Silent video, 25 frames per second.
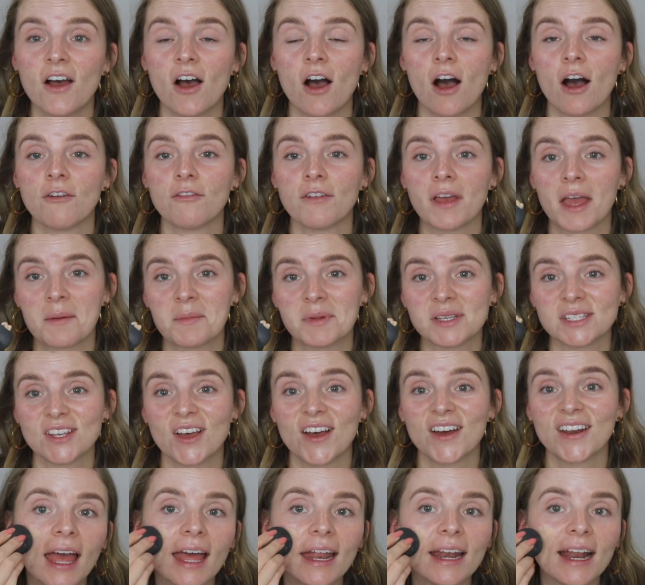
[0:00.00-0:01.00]
off
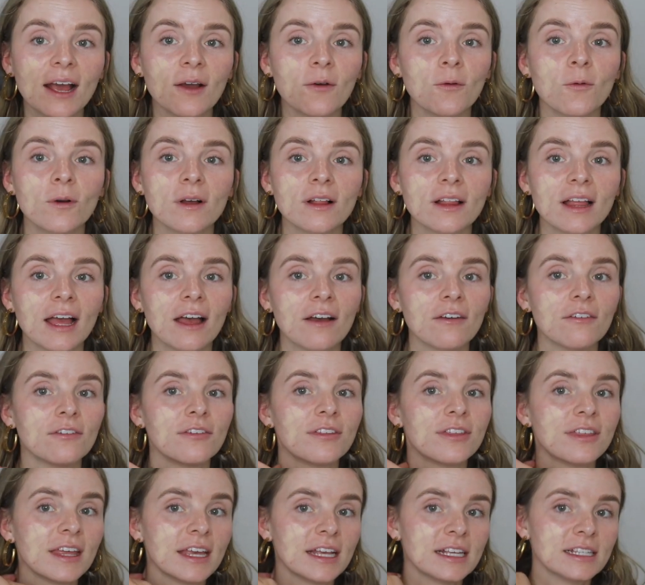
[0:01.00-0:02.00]
Amazon, and I will have
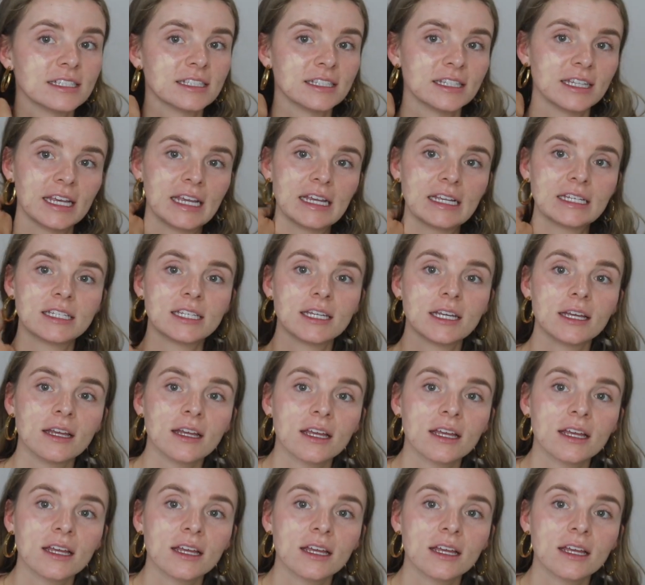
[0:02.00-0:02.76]
things linked